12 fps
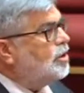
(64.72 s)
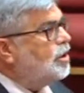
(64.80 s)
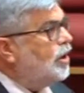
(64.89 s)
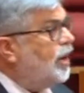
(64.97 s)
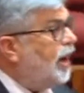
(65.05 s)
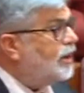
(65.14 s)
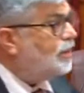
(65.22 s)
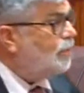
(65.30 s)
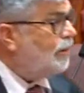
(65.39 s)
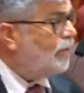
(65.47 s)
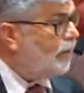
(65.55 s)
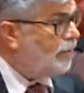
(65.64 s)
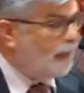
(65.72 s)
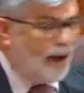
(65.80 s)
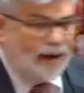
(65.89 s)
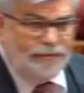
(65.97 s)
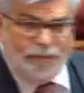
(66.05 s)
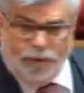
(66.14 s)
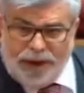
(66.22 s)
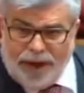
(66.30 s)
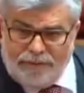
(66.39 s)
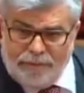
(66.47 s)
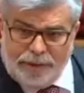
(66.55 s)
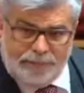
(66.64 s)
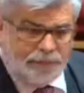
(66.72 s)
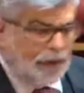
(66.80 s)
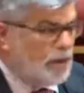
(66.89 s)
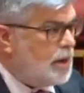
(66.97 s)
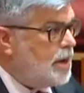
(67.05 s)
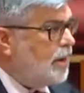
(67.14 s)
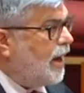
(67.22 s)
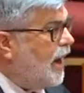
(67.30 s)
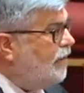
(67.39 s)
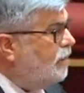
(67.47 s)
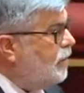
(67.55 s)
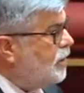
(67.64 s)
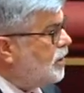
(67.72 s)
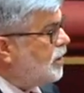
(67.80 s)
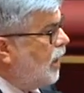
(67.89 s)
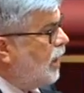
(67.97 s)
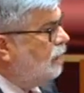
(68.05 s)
turned out to be very bad for the government. The government's now